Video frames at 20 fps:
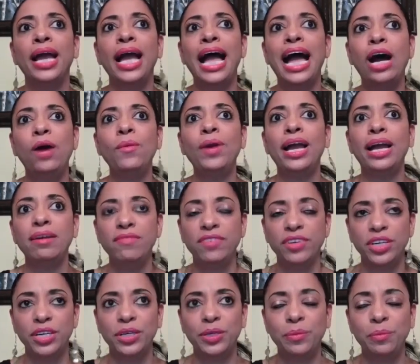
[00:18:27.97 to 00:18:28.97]

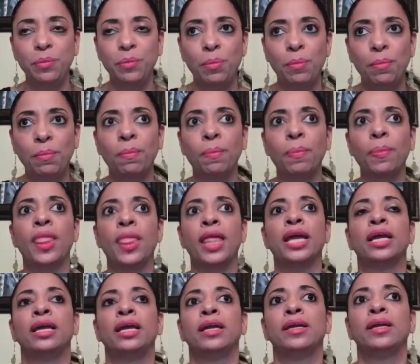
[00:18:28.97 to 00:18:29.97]
However,
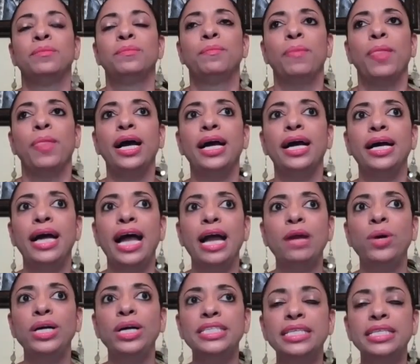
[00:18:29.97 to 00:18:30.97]
I
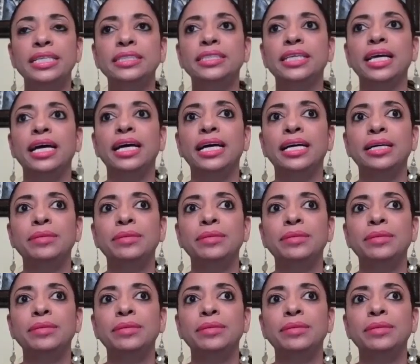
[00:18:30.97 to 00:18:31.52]
wasn't,